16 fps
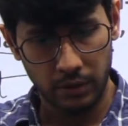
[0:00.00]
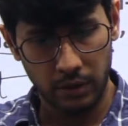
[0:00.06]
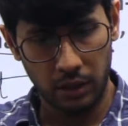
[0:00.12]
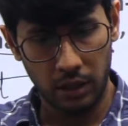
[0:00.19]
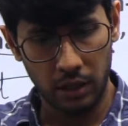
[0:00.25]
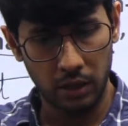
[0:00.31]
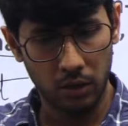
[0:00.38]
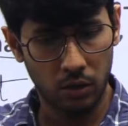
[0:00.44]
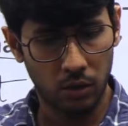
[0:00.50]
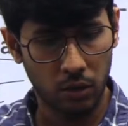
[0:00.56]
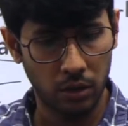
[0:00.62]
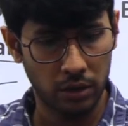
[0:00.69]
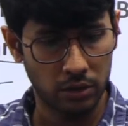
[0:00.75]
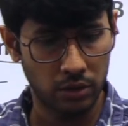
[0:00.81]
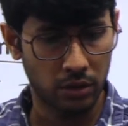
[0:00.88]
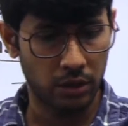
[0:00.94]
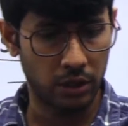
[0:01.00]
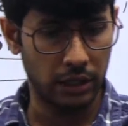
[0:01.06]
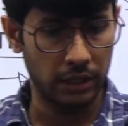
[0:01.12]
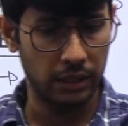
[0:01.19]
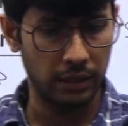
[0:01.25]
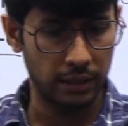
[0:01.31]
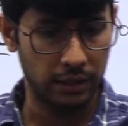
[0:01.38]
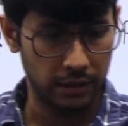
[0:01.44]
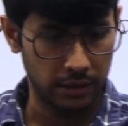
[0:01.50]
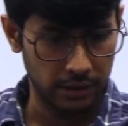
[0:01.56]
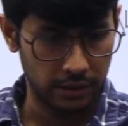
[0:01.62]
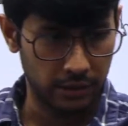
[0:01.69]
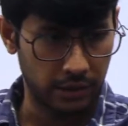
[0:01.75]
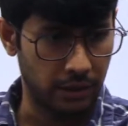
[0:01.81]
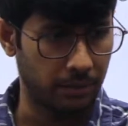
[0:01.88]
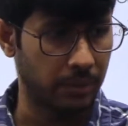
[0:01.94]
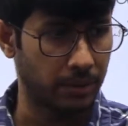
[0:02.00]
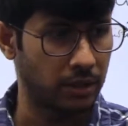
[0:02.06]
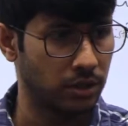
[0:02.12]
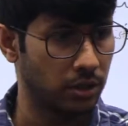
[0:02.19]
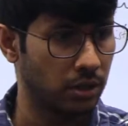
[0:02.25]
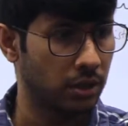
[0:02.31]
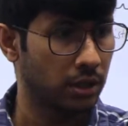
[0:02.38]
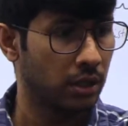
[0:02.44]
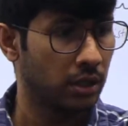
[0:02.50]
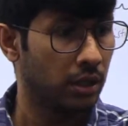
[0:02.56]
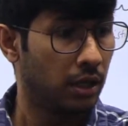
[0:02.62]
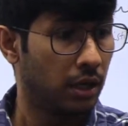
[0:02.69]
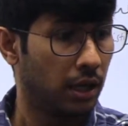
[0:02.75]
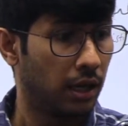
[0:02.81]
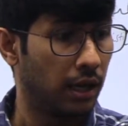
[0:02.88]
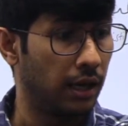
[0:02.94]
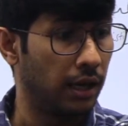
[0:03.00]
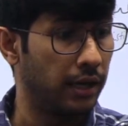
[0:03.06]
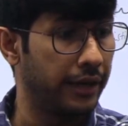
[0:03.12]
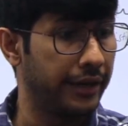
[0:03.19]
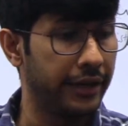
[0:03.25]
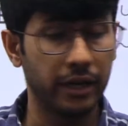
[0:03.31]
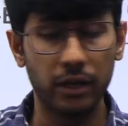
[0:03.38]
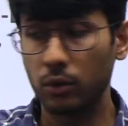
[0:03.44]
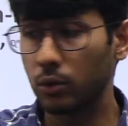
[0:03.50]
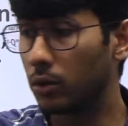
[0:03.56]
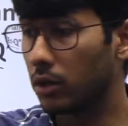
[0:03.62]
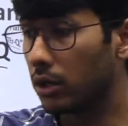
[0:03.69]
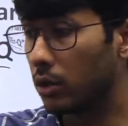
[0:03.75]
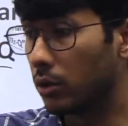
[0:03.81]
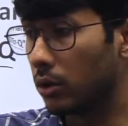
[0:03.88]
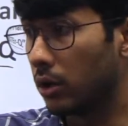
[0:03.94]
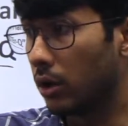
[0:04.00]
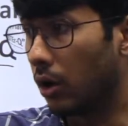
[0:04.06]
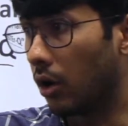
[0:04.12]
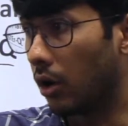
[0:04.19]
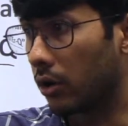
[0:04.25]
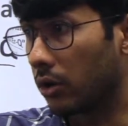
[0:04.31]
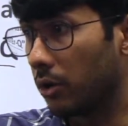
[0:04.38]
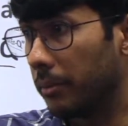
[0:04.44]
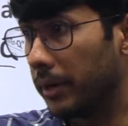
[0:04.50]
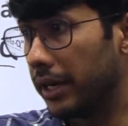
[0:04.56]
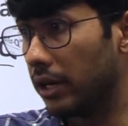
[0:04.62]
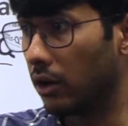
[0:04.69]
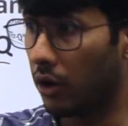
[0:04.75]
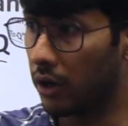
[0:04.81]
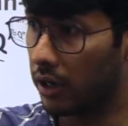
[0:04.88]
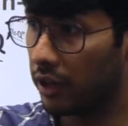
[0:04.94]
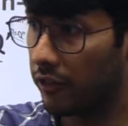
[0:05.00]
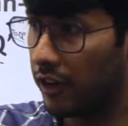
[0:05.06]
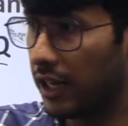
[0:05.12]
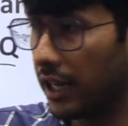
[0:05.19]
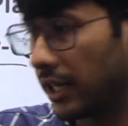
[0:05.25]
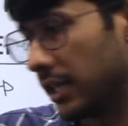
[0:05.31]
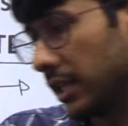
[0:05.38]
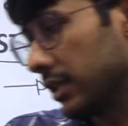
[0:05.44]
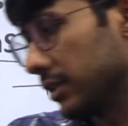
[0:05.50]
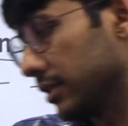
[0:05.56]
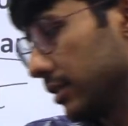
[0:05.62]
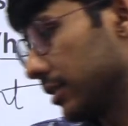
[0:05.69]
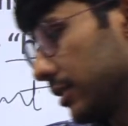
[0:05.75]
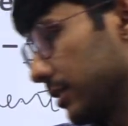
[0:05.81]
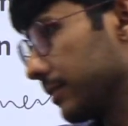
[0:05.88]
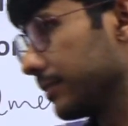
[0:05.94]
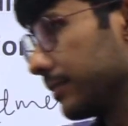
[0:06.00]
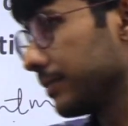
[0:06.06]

Any horizontal dimension leading to a good argument or even analysis.